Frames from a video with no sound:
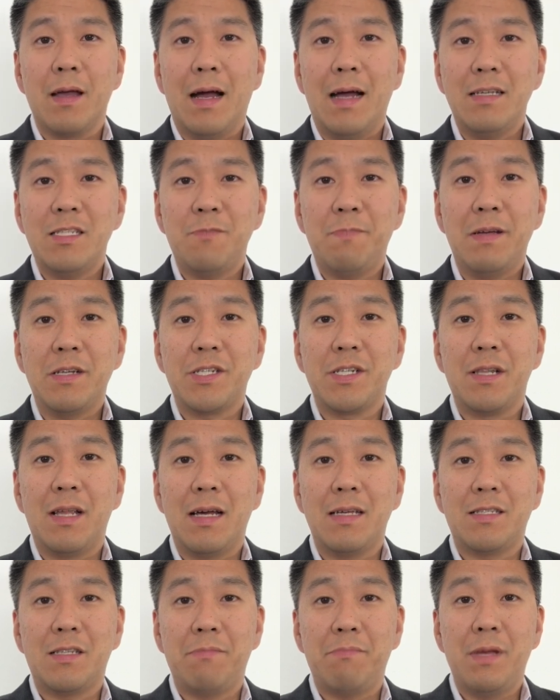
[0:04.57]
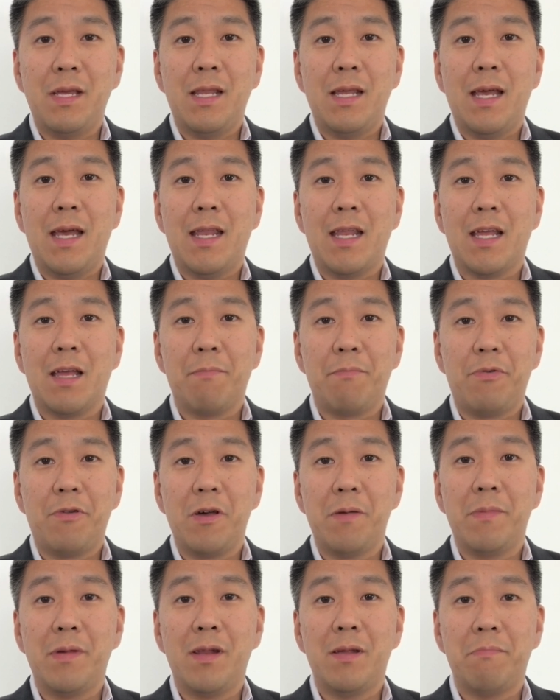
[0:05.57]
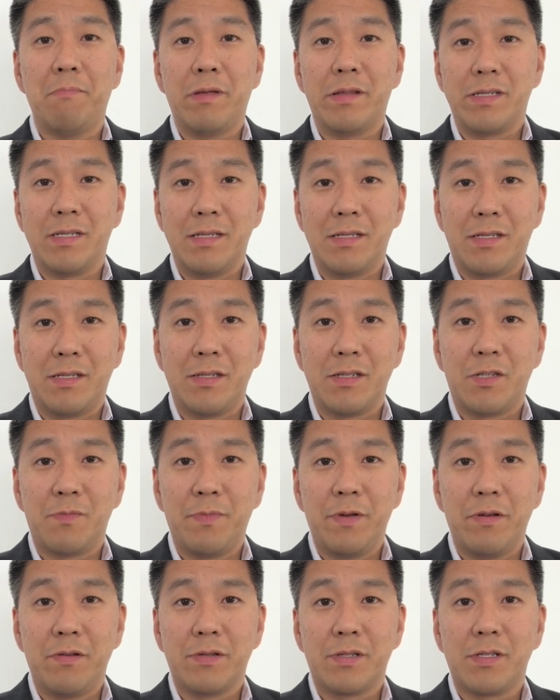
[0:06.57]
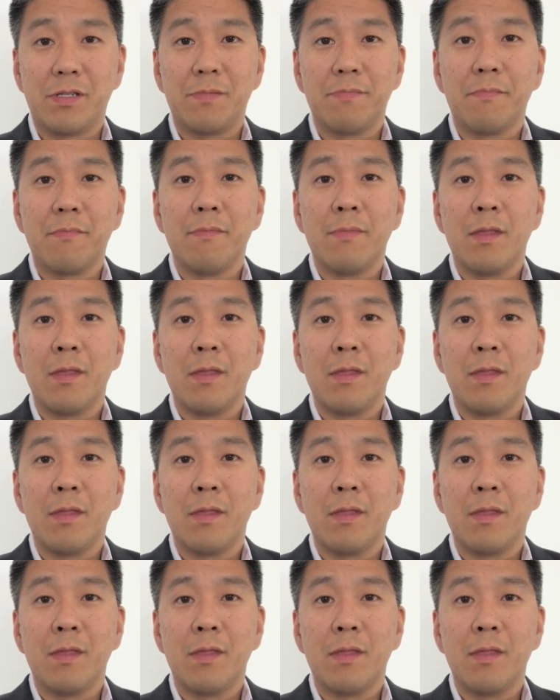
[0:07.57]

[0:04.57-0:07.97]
I specialize in mediating employment and business disputes.